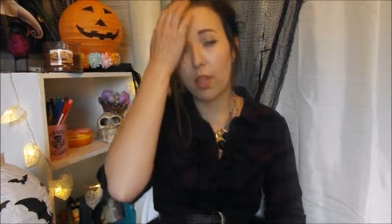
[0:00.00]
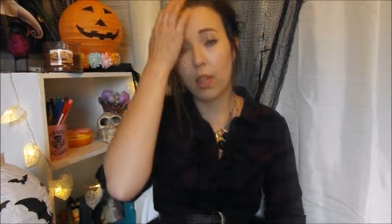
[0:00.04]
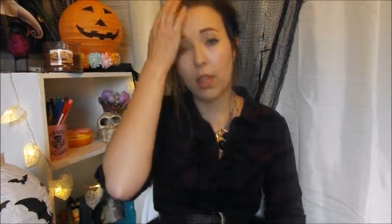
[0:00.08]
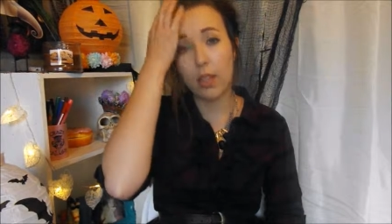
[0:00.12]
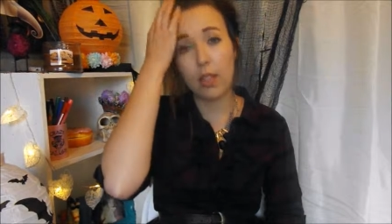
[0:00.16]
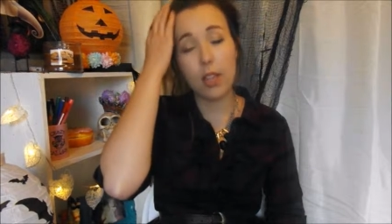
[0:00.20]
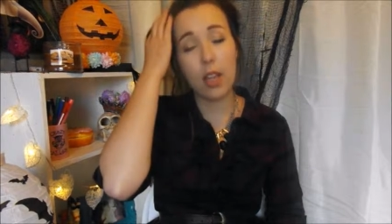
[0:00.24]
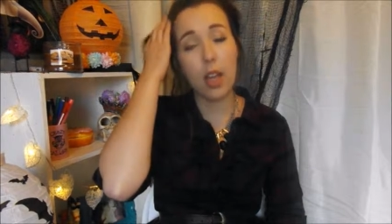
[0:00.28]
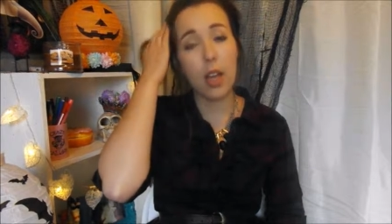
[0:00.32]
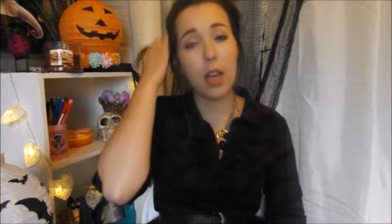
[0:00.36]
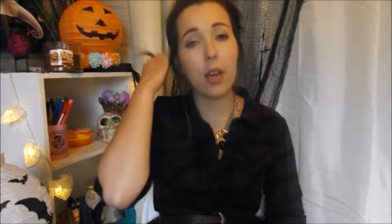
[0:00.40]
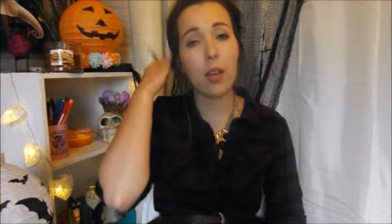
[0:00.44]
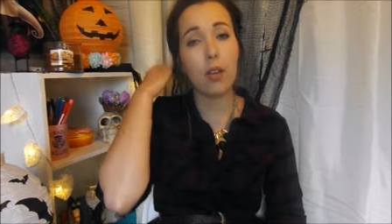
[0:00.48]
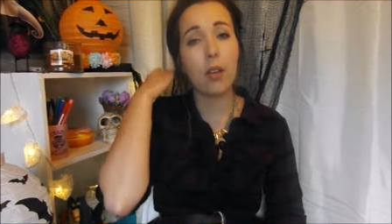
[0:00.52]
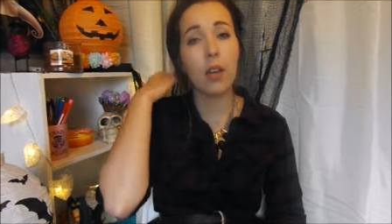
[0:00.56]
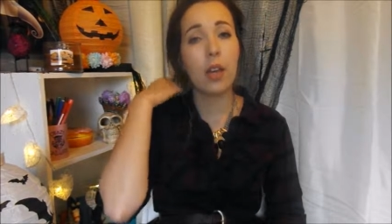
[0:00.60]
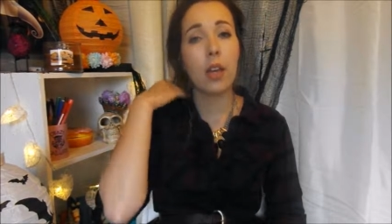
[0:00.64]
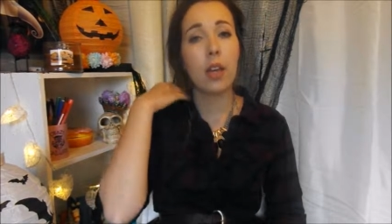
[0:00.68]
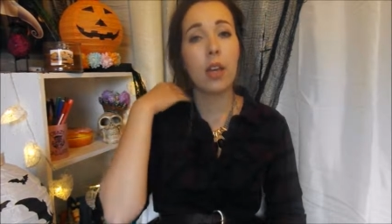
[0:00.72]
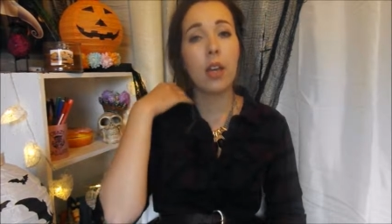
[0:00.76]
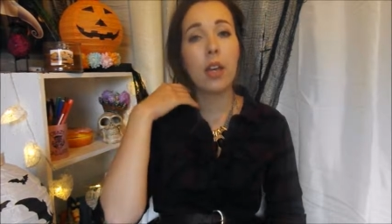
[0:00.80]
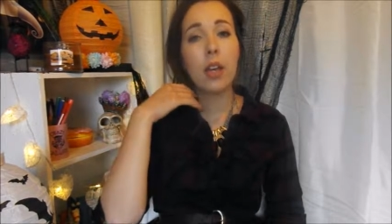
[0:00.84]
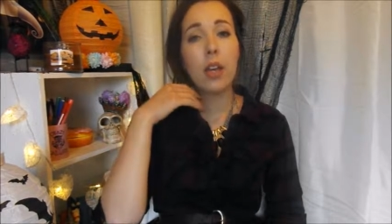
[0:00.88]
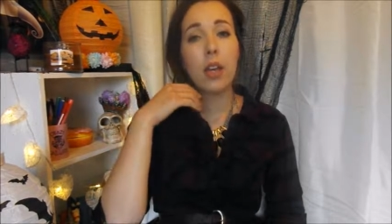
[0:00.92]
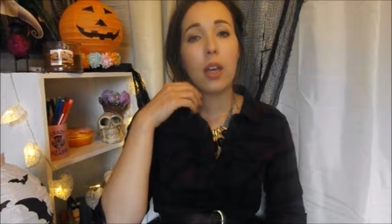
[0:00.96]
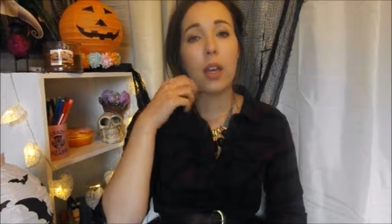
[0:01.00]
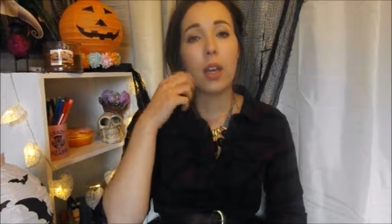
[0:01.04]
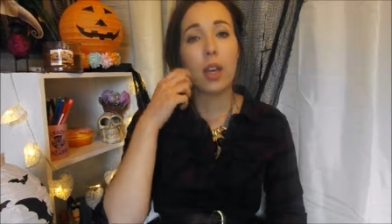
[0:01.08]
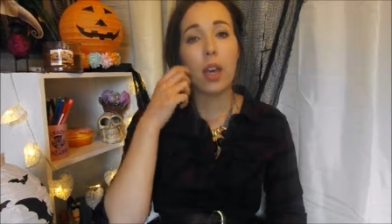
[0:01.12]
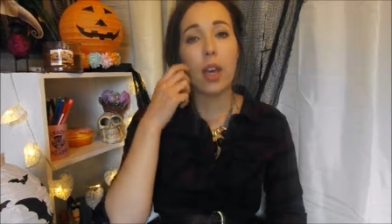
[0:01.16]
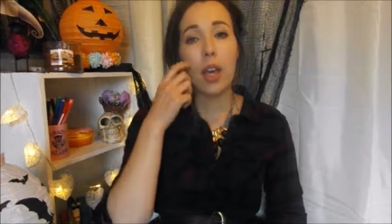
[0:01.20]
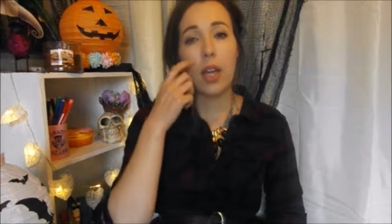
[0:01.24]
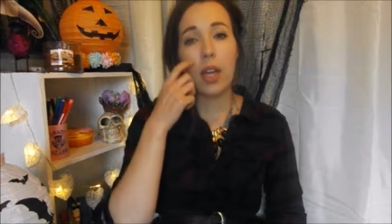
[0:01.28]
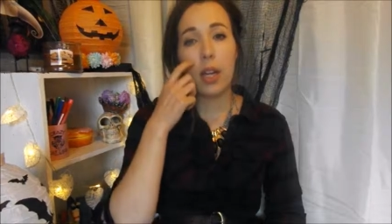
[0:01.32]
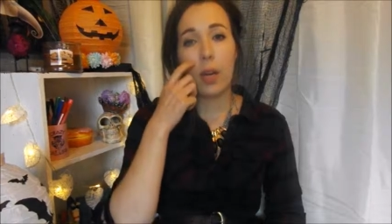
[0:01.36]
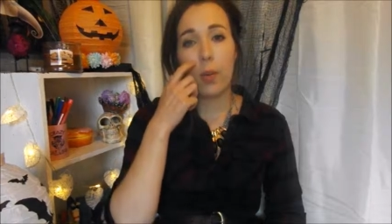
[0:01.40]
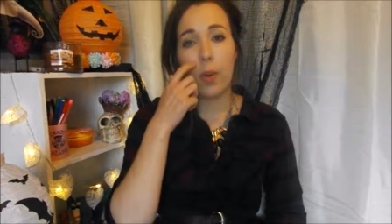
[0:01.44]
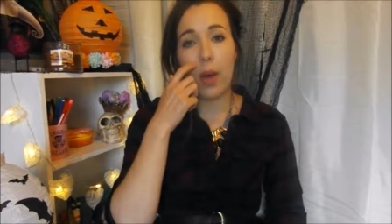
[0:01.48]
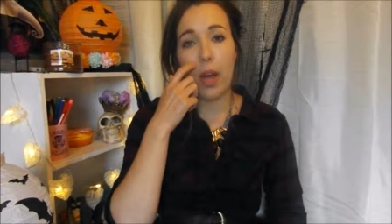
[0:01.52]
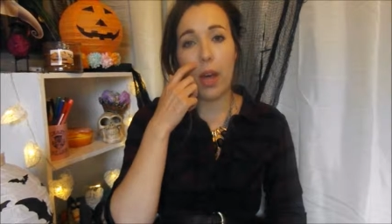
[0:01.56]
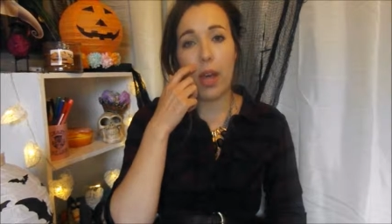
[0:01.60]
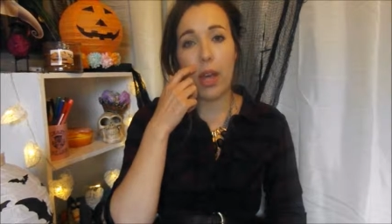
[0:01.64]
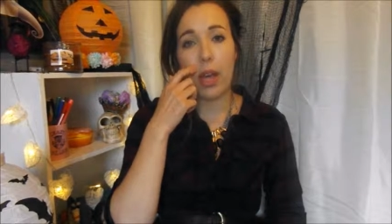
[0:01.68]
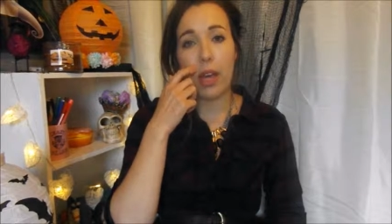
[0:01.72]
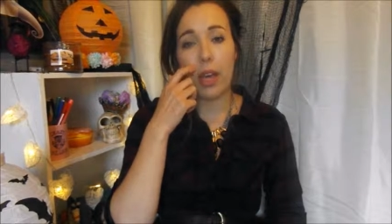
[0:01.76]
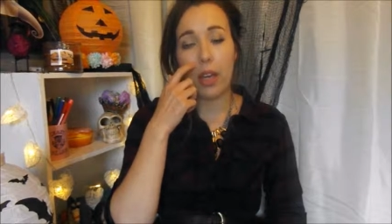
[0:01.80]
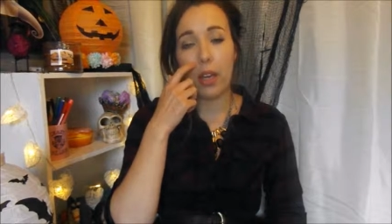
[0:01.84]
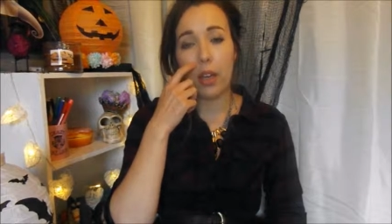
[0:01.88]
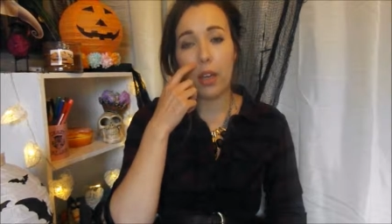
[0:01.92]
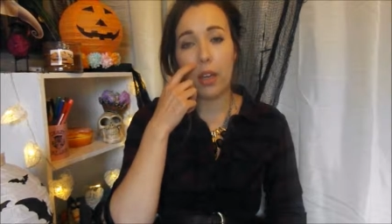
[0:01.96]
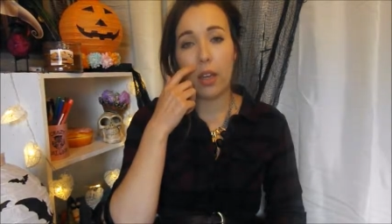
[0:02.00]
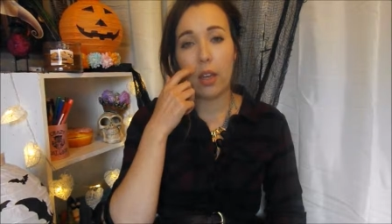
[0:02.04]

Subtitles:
So anyway,